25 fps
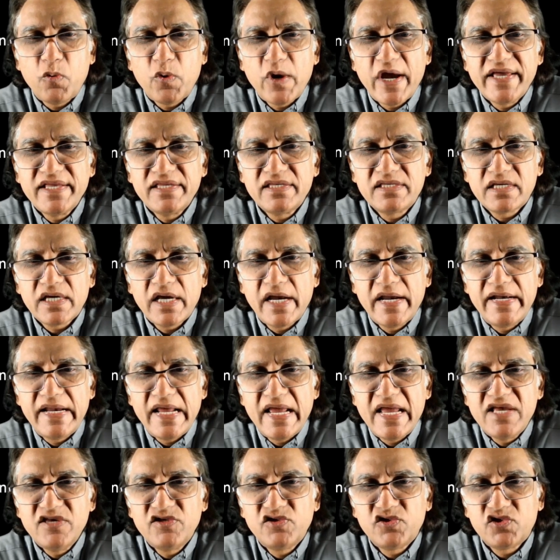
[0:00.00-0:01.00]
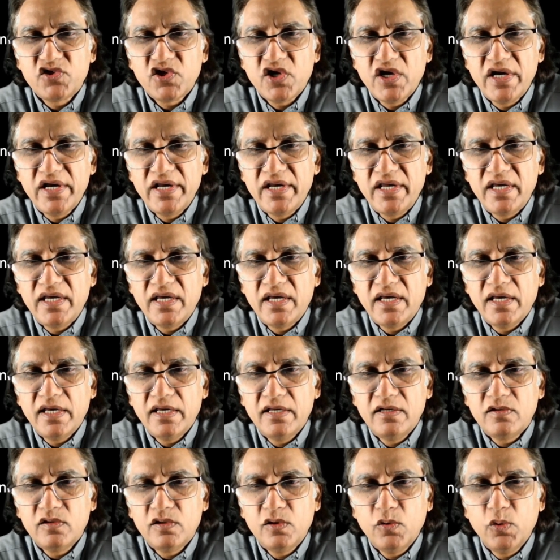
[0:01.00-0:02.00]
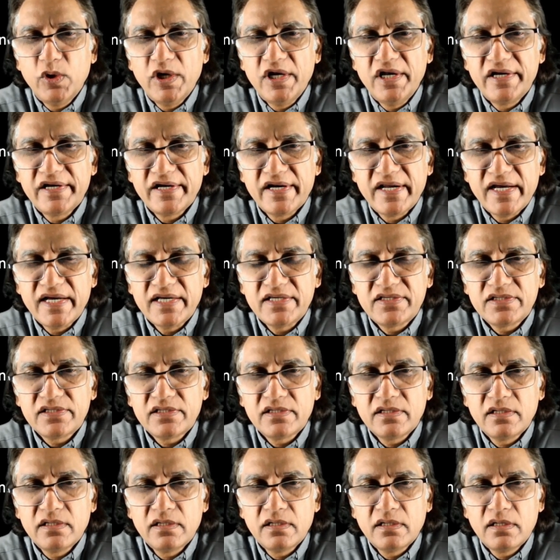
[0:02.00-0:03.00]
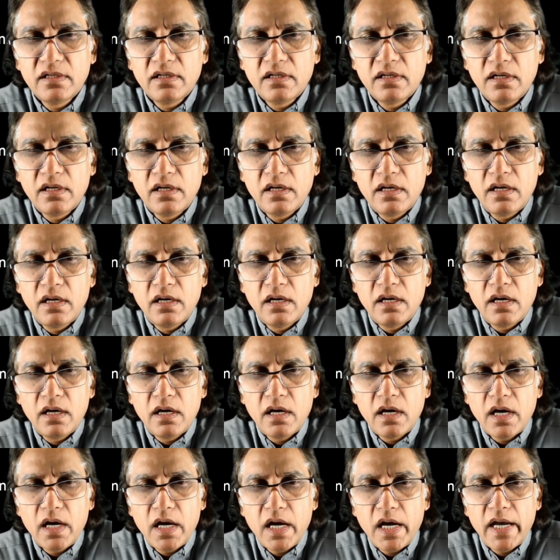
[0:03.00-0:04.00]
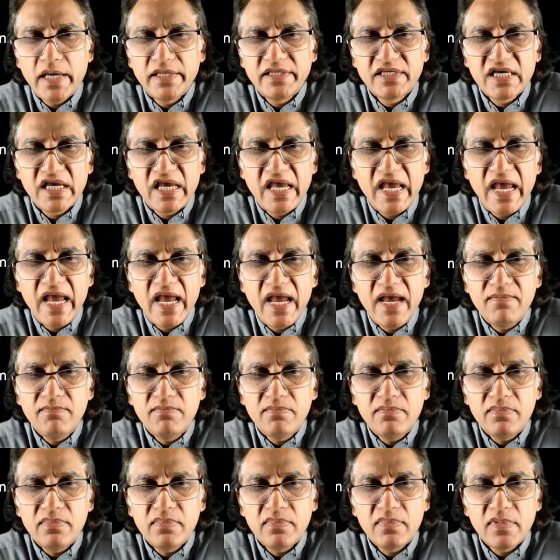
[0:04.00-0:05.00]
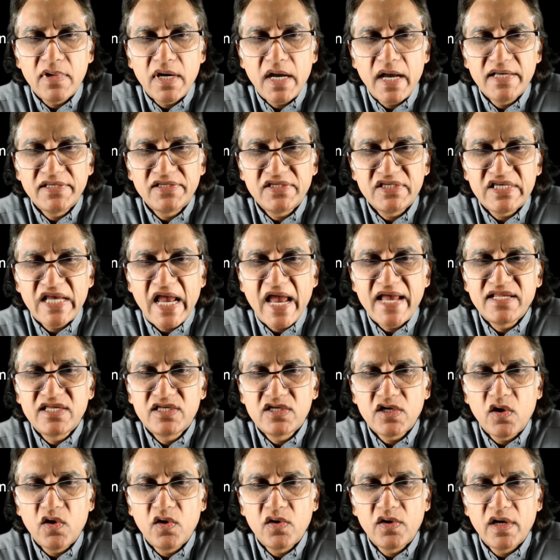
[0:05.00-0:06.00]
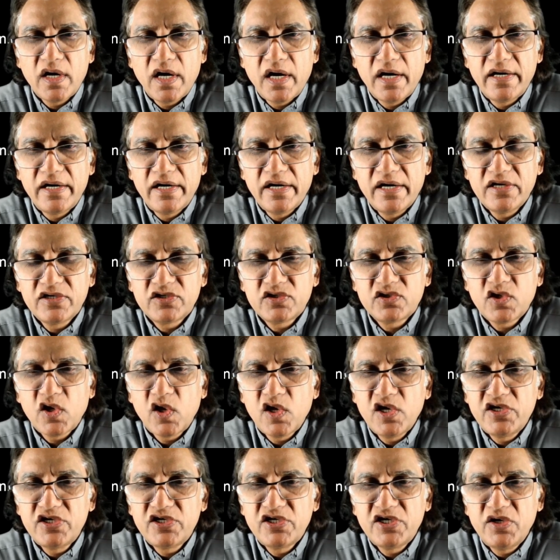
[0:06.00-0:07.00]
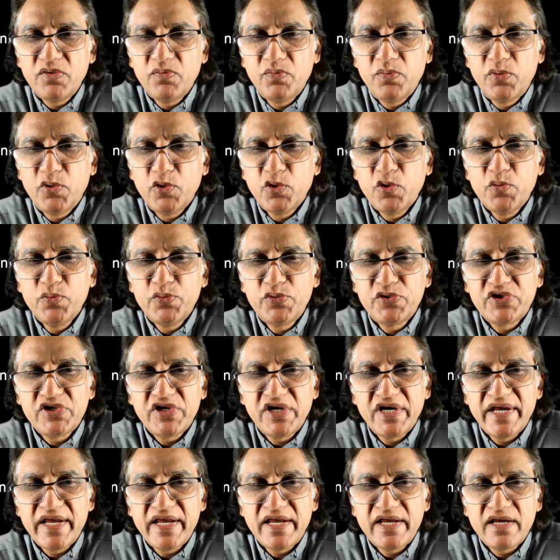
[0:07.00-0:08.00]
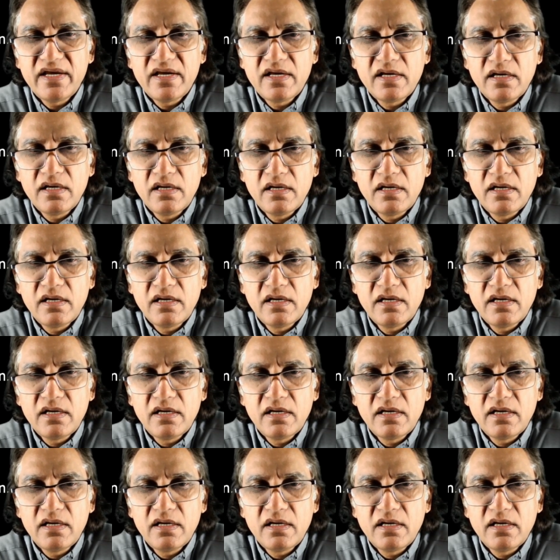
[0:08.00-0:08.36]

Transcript: went a day's journey into the wilderness and came and sat down under a solitary broom tree.